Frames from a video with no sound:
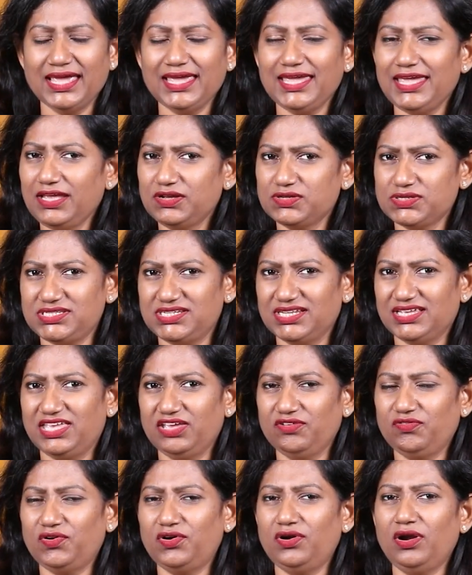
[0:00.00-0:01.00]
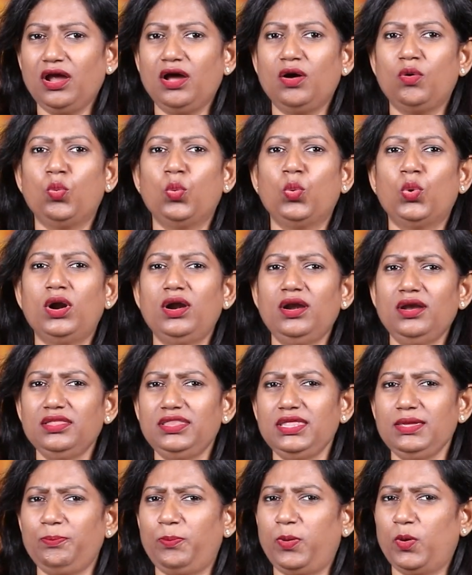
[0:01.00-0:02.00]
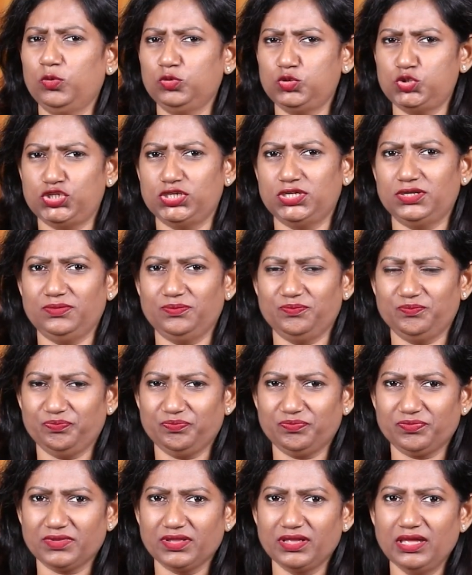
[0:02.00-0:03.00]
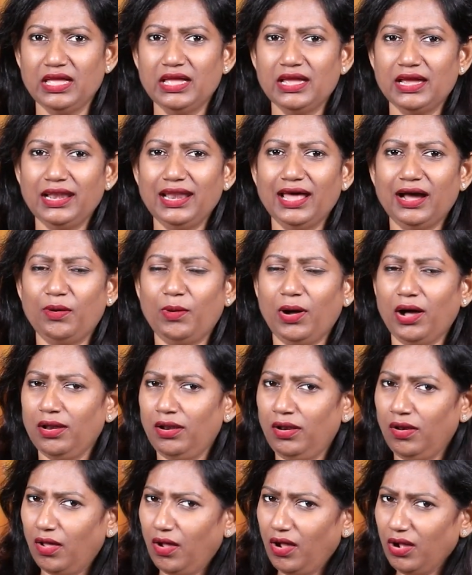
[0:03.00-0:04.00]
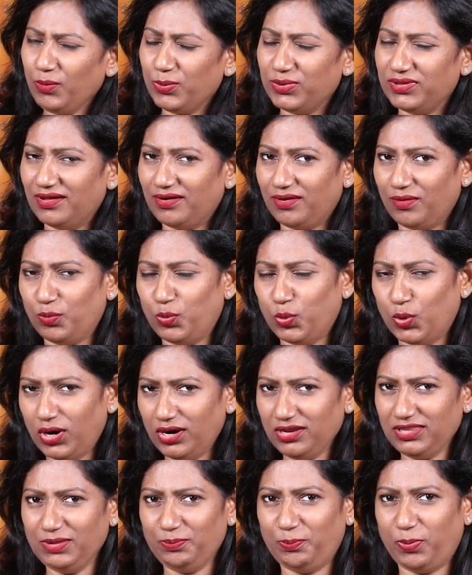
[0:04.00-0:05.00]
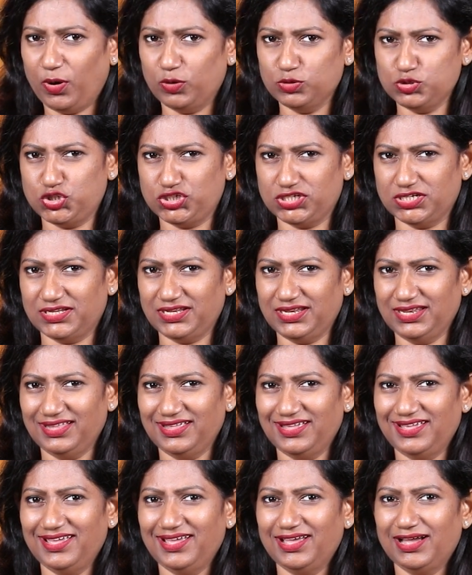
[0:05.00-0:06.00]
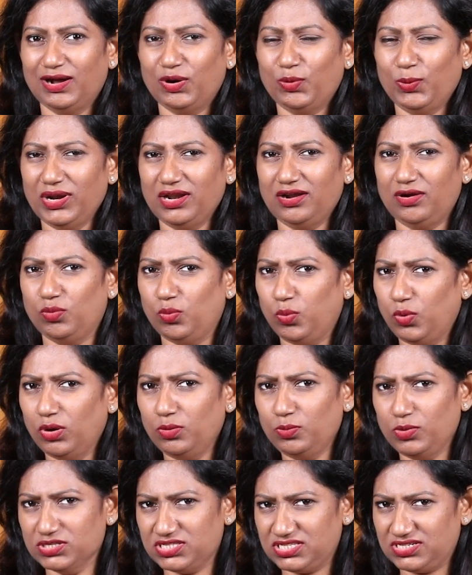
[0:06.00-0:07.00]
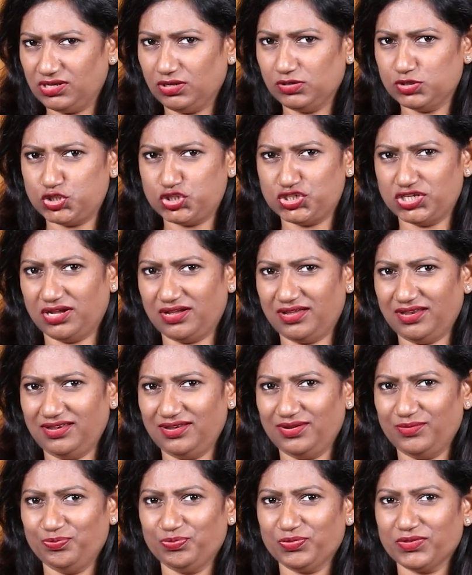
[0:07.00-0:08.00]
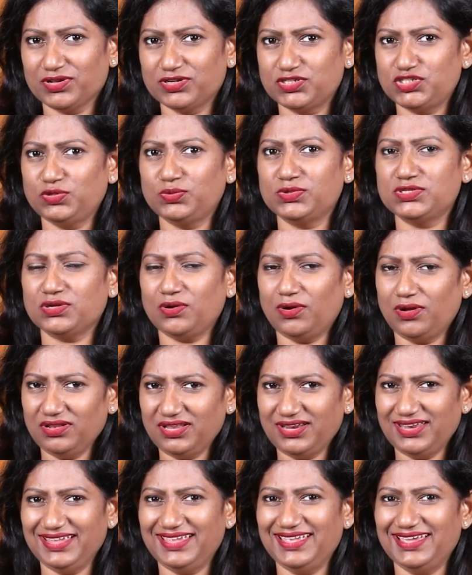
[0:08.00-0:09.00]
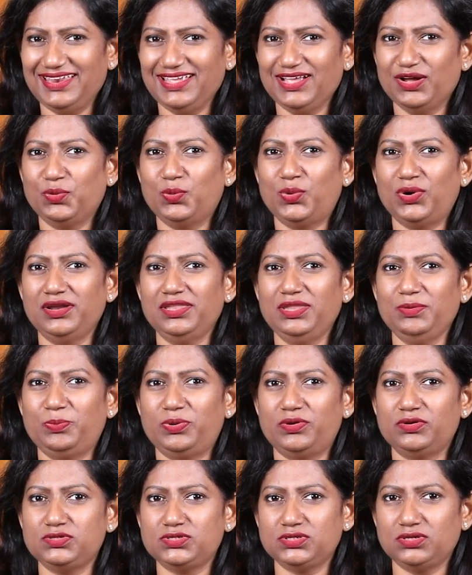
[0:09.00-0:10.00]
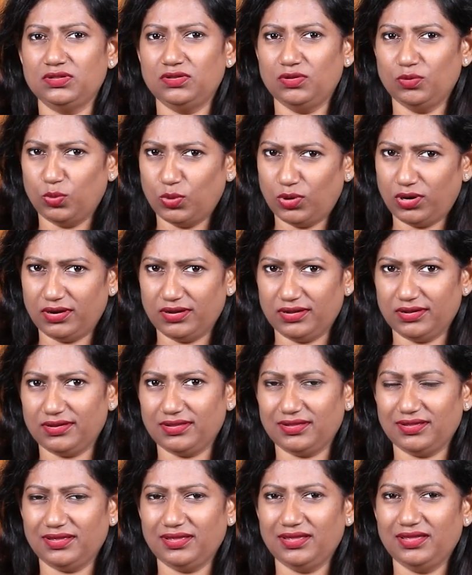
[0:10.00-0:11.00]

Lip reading: He used to give her a worthy portion. Now, along with a worthy portion, when her womb was still shut, she was already getting a worthy portion in the world.